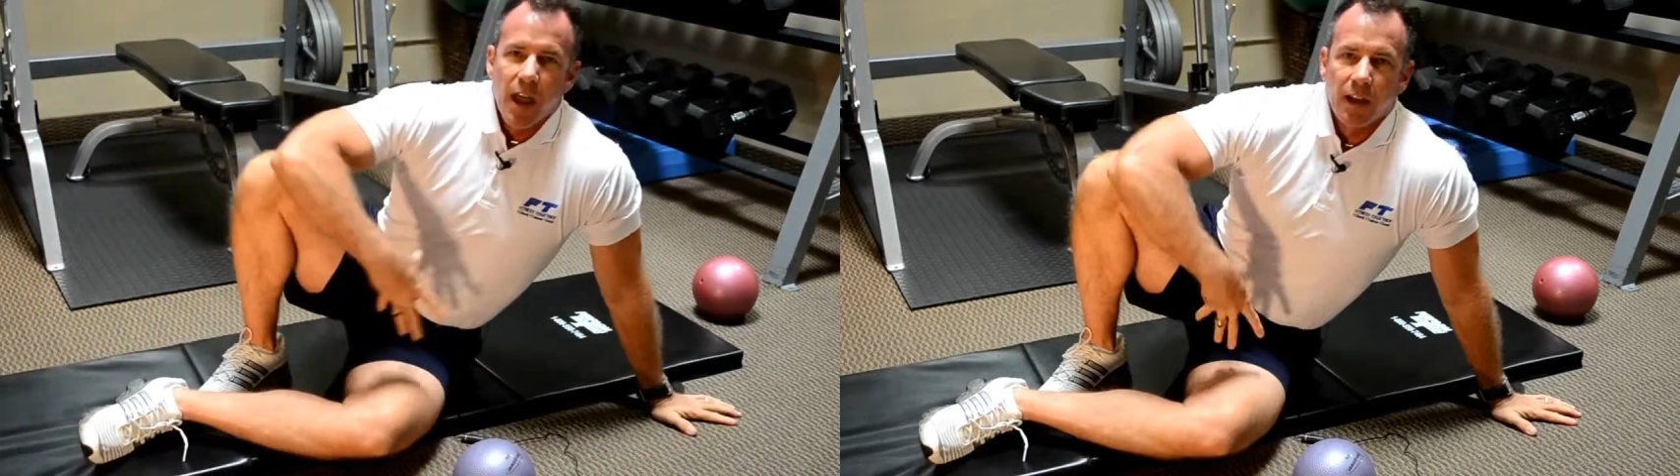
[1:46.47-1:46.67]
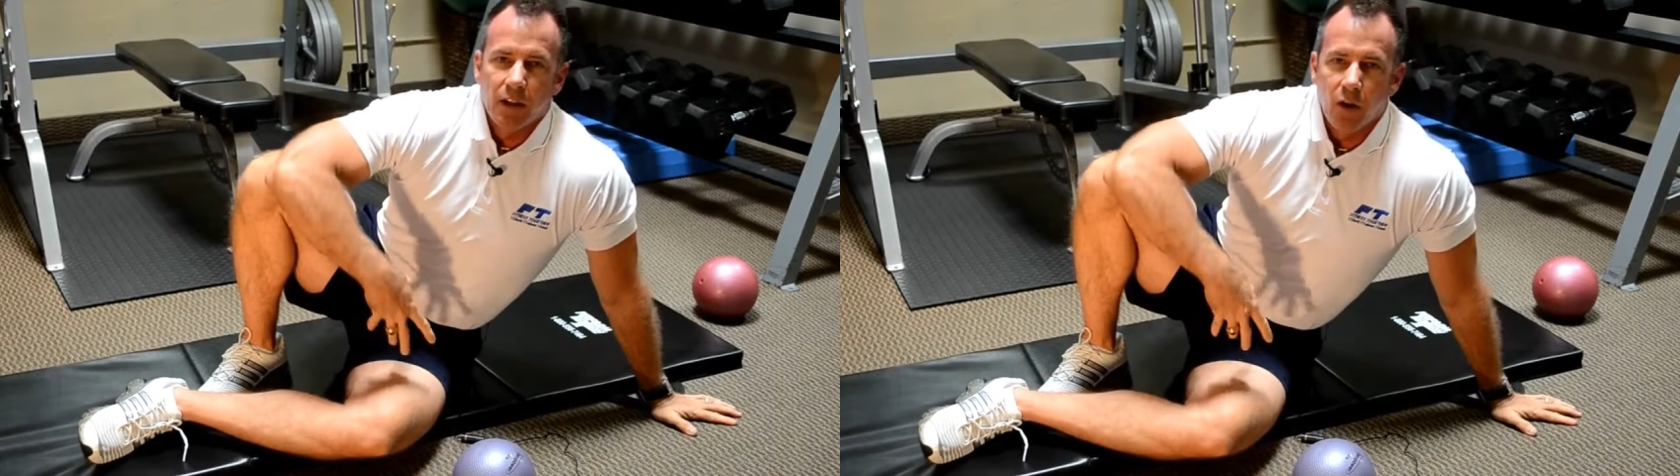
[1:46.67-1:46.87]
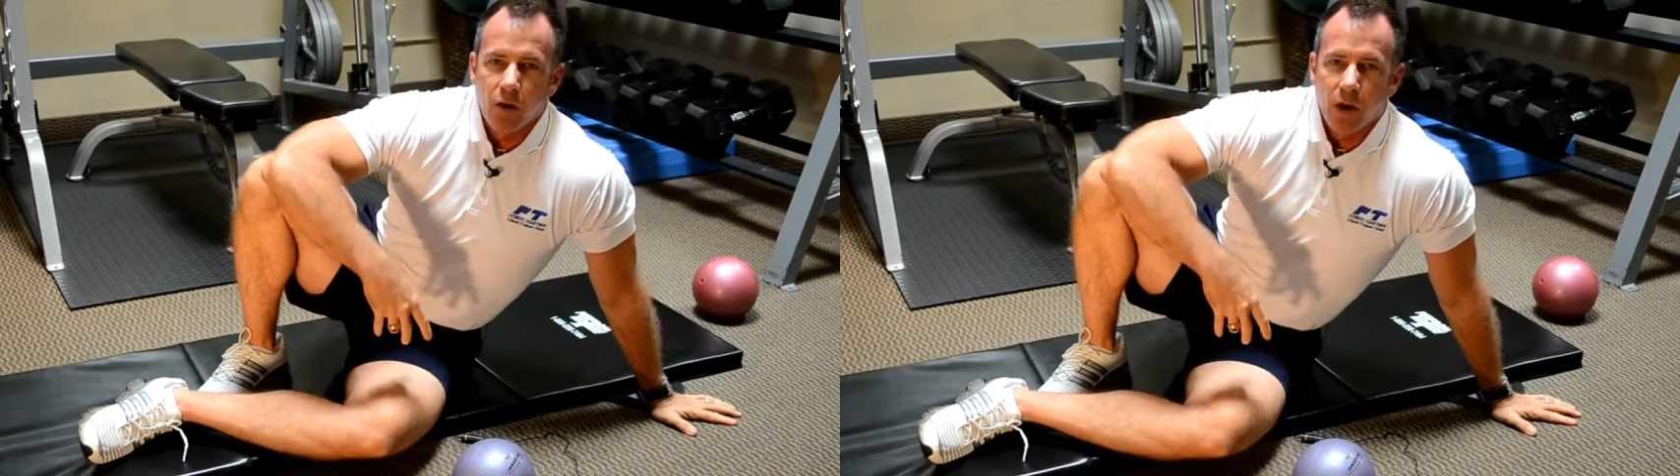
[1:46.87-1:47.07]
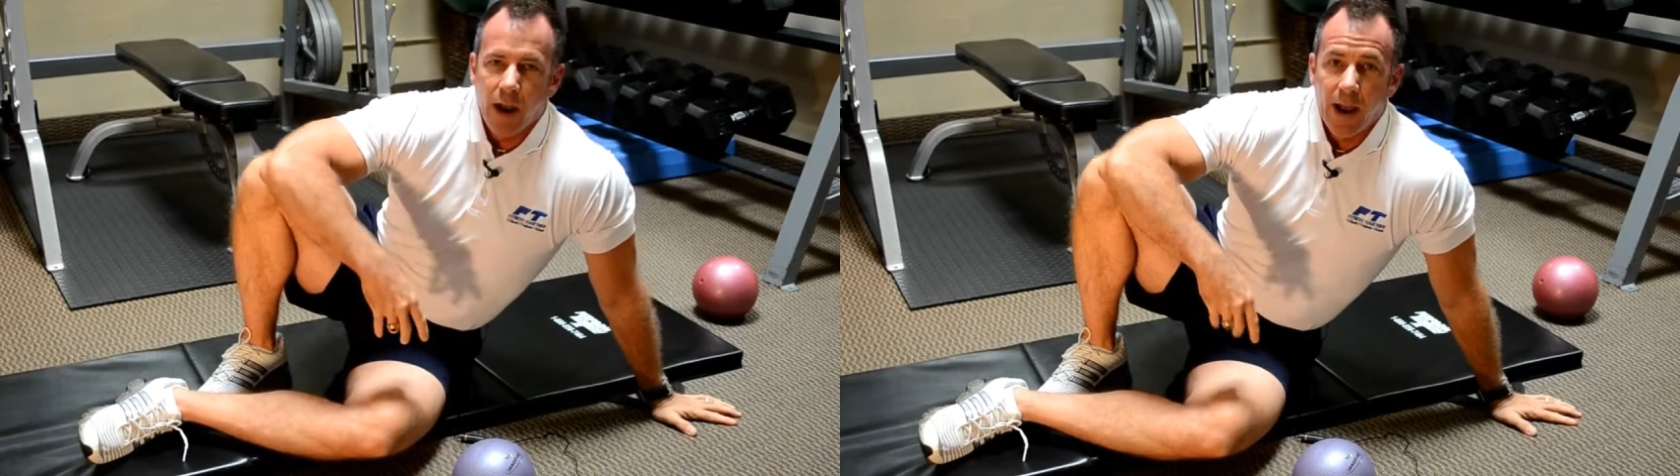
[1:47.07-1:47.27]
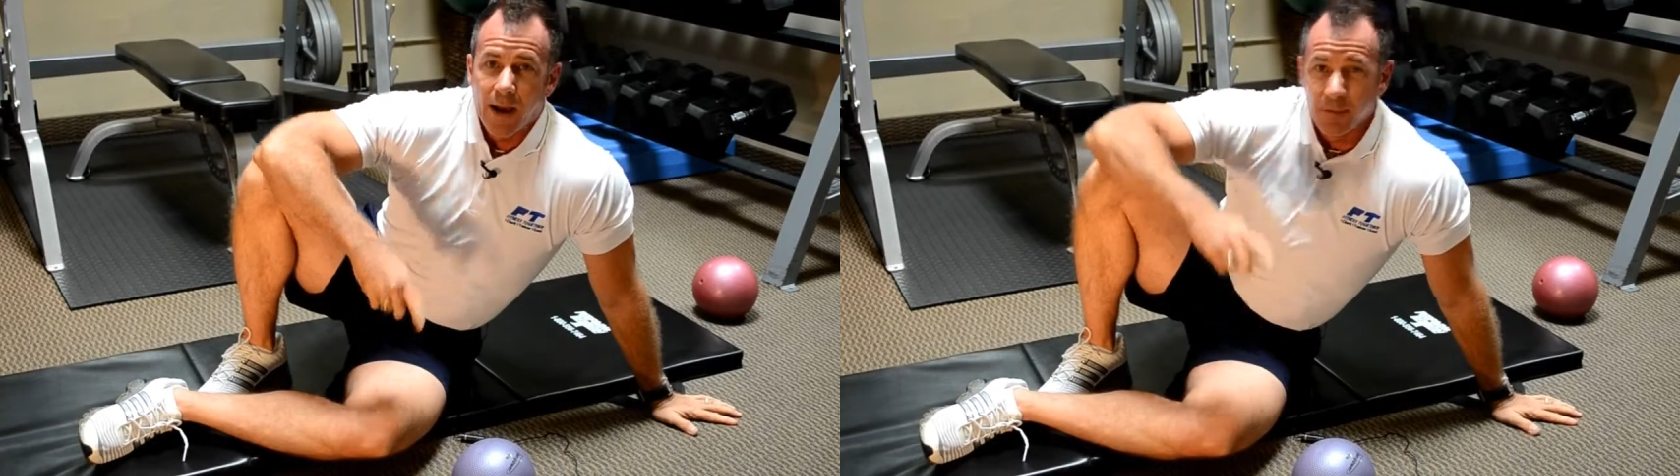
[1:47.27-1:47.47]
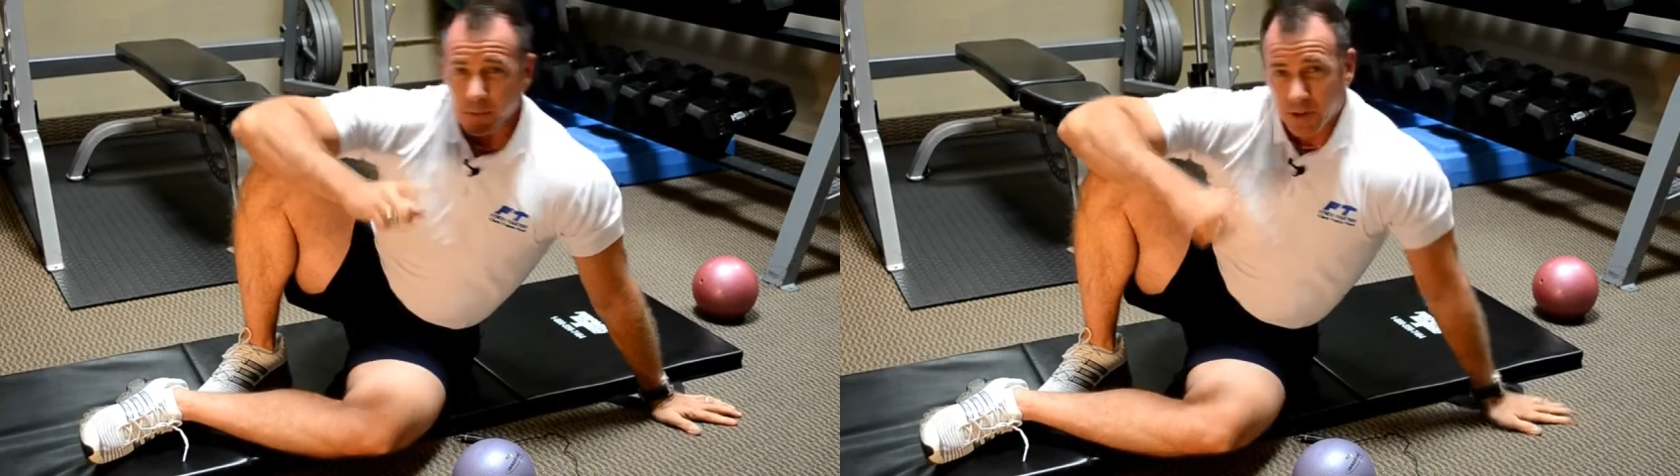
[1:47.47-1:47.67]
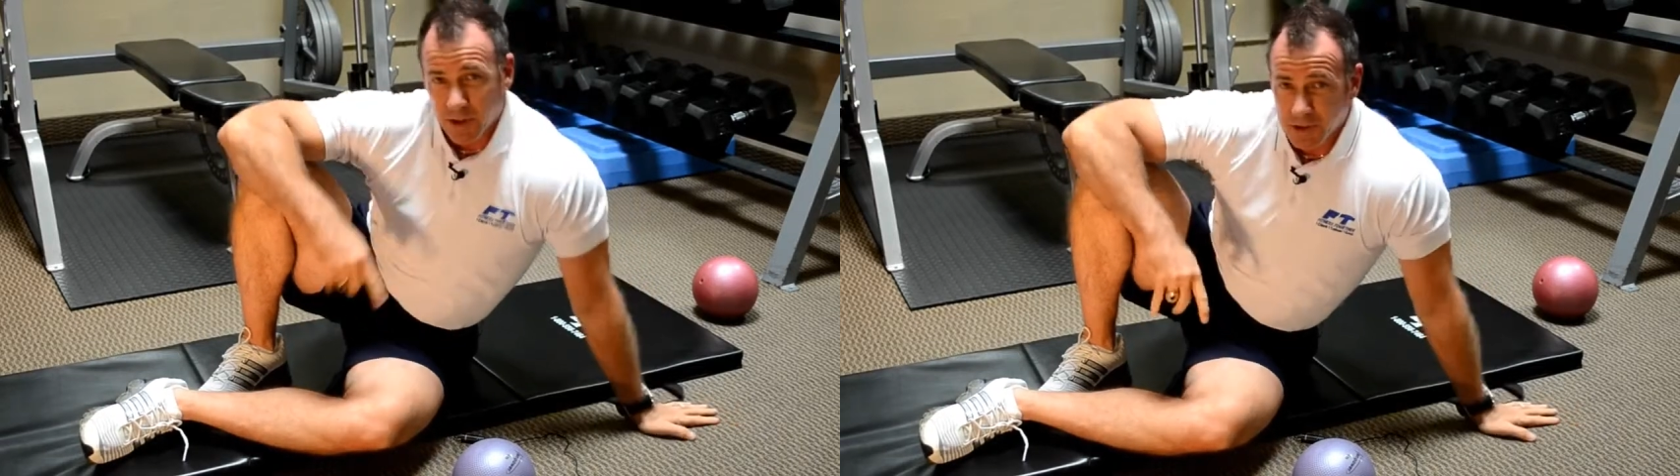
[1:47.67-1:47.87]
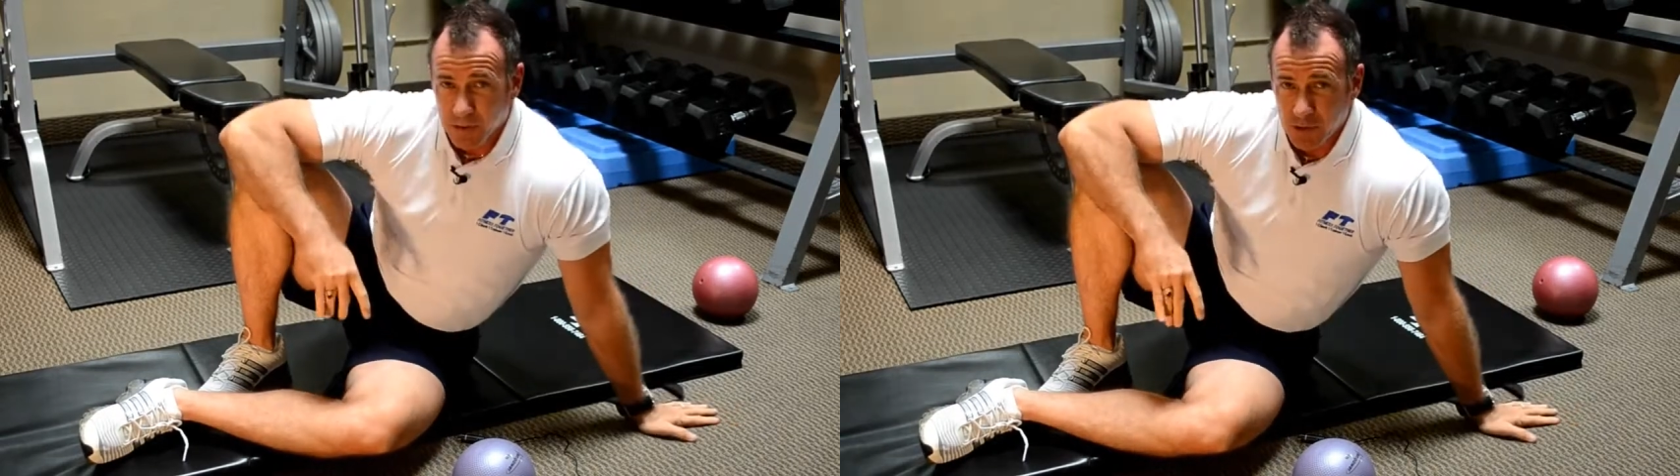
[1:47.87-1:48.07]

and lower abs because